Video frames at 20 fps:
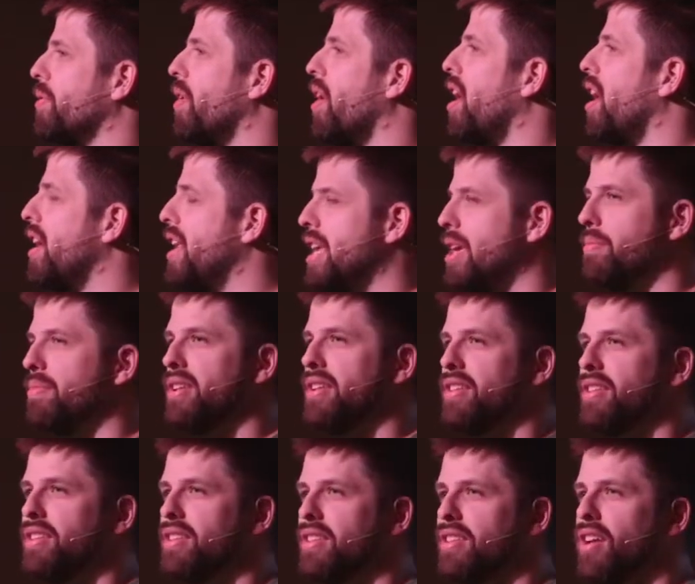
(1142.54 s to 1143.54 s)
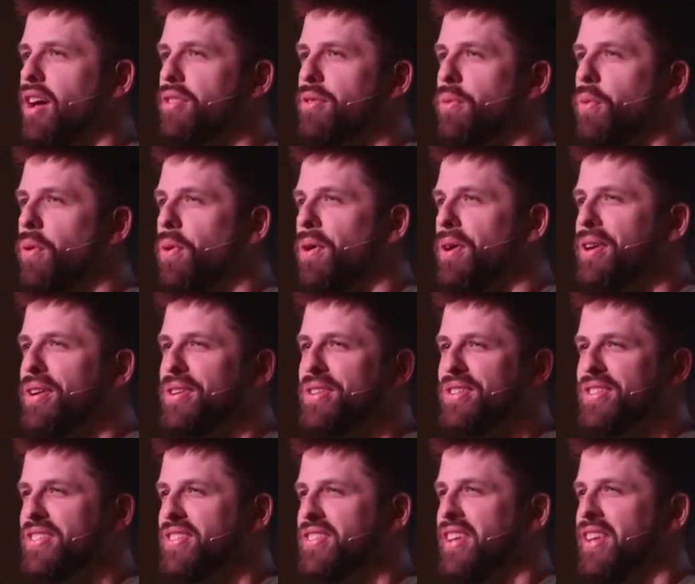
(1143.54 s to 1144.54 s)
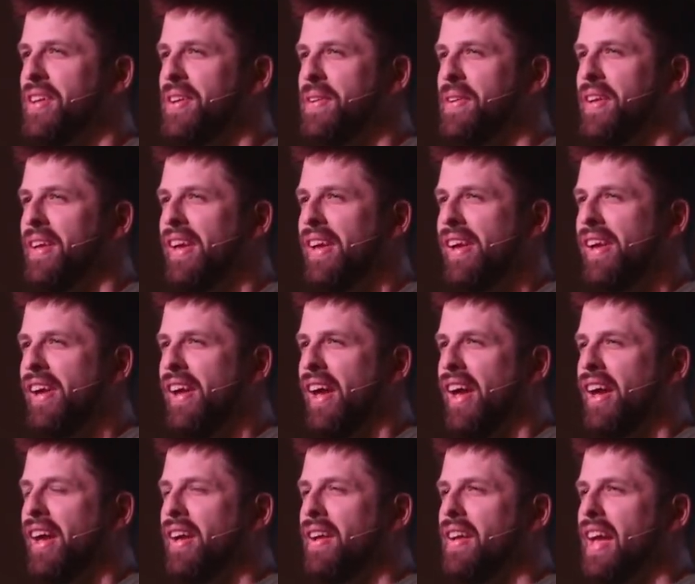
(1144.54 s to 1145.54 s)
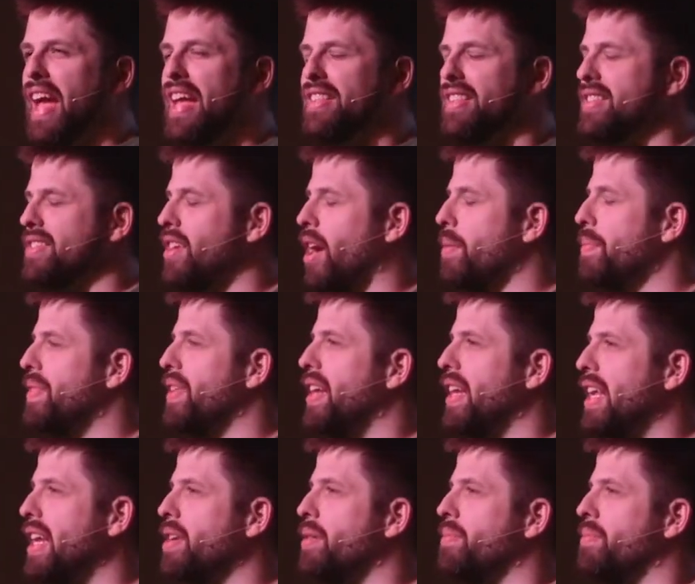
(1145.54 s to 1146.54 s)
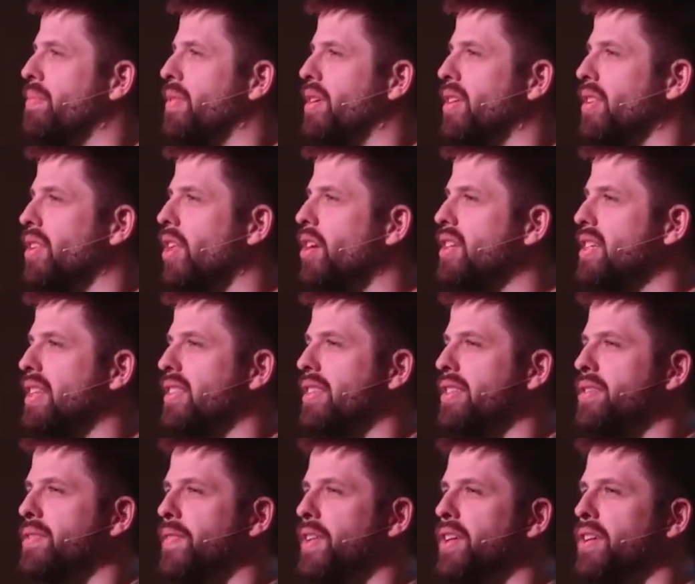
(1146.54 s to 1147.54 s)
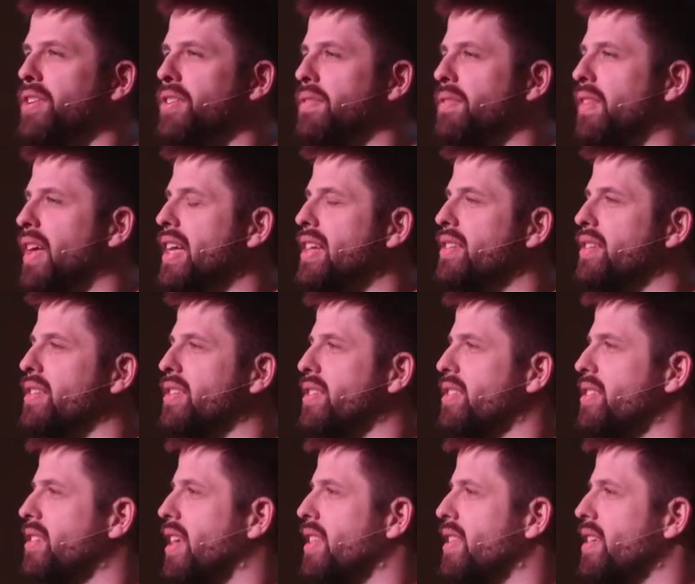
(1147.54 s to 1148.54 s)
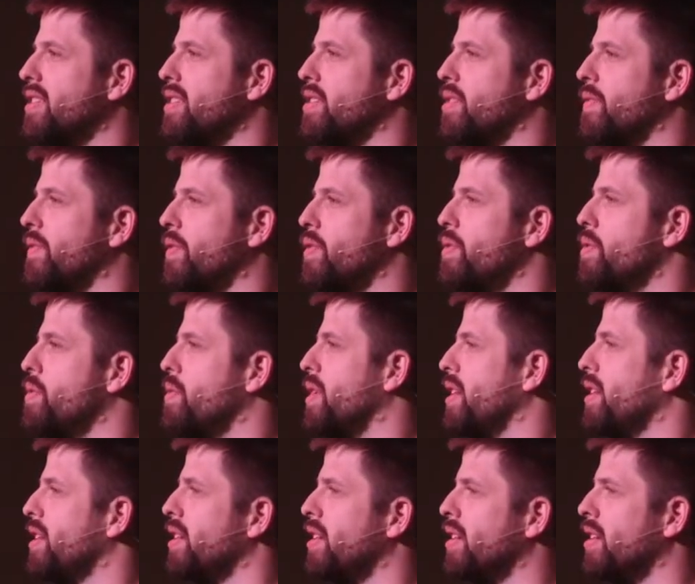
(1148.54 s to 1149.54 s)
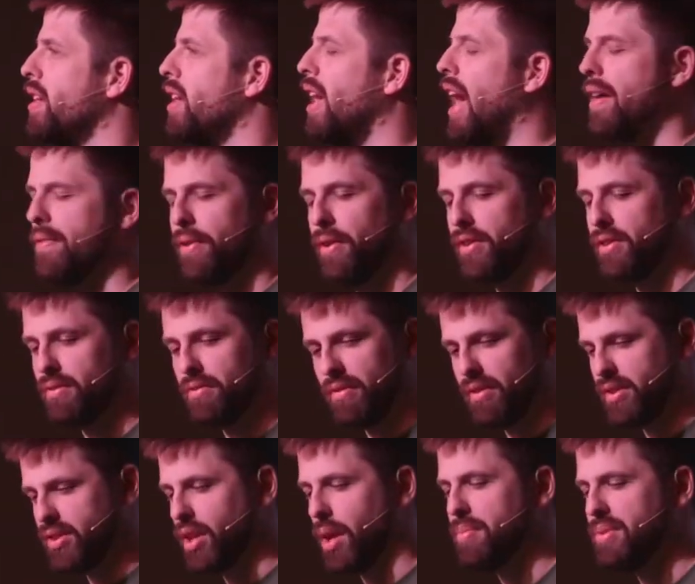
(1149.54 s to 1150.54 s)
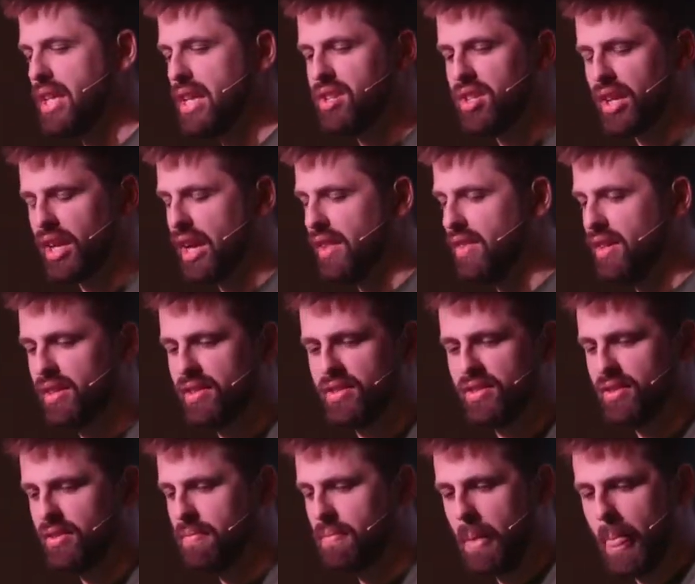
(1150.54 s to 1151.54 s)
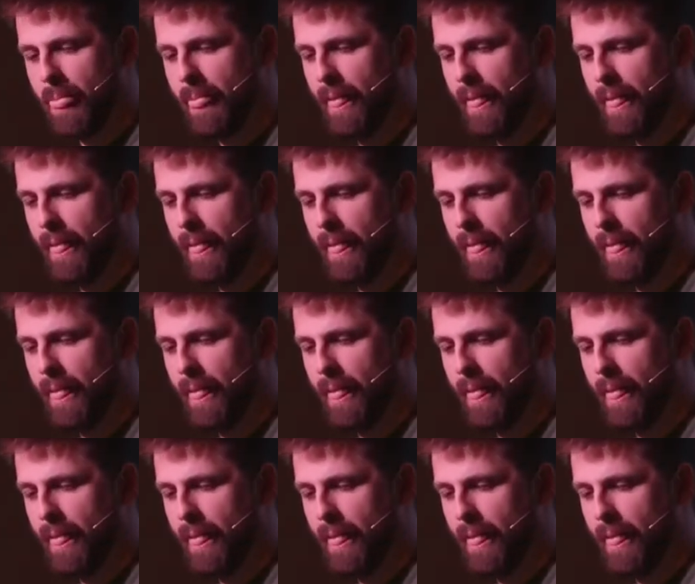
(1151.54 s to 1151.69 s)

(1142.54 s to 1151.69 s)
the run, him and the other warriors. And something in him looked at this field of lentils and said, this is food. I've heard some teaching on this.